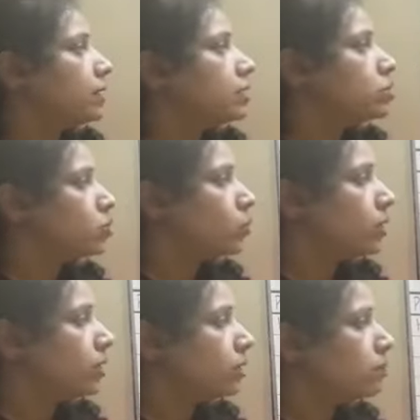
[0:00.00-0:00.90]

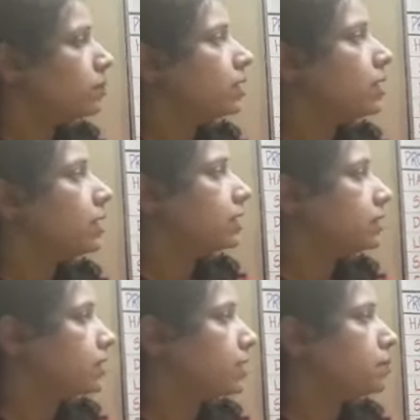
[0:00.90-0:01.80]
sodium,
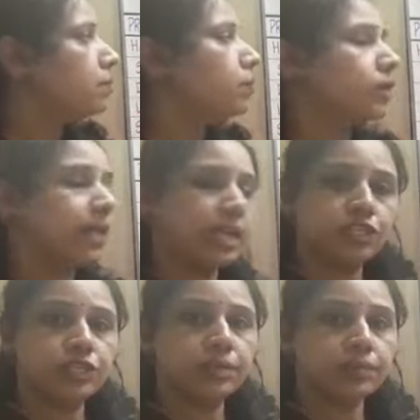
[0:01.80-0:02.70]
lithium,
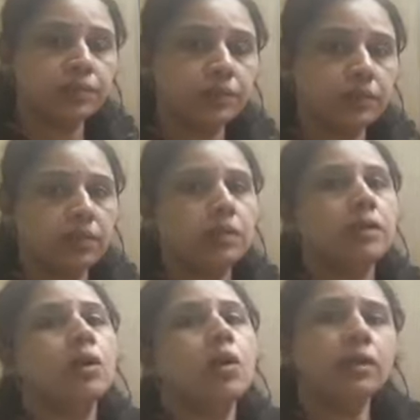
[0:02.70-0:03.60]
potassium
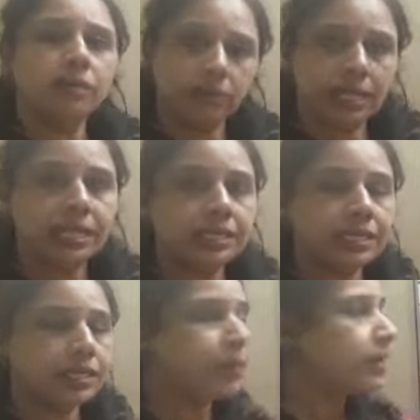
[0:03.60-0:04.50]
or
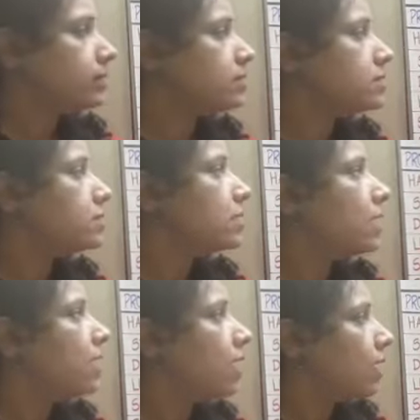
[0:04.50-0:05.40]
alkali metals
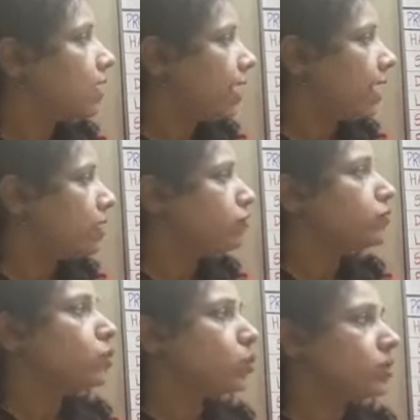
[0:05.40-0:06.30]
have
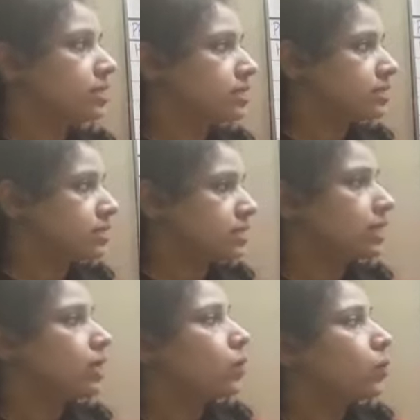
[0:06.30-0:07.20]
low density,
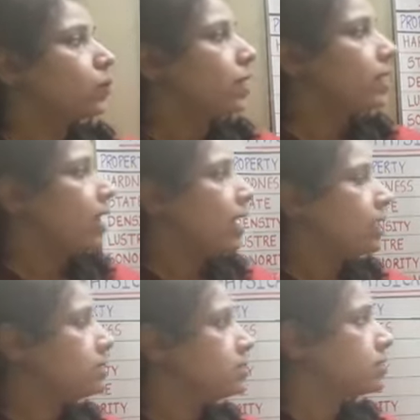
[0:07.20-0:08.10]

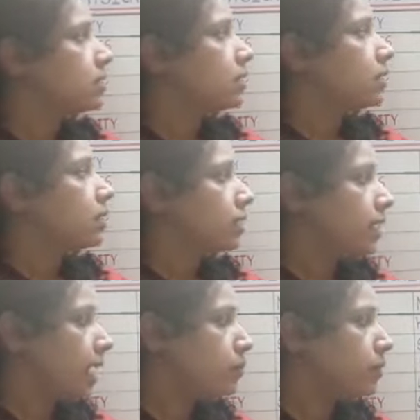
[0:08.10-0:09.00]
whereas
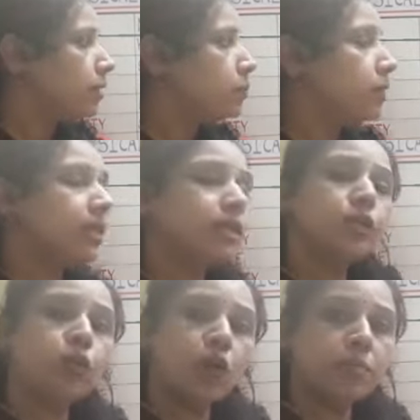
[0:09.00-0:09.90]
diamond being a
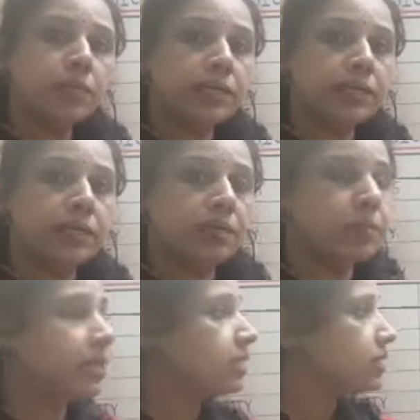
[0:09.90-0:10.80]
non-metal but
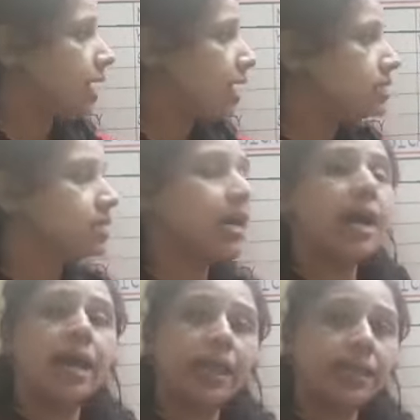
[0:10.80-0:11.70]
it has
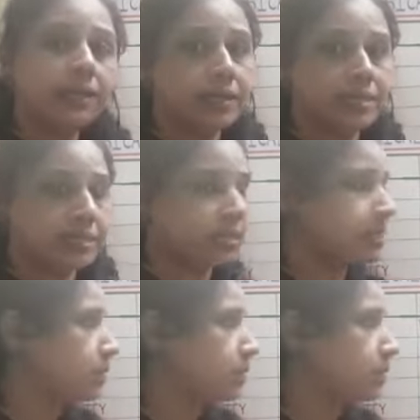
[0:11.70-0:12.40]
high density.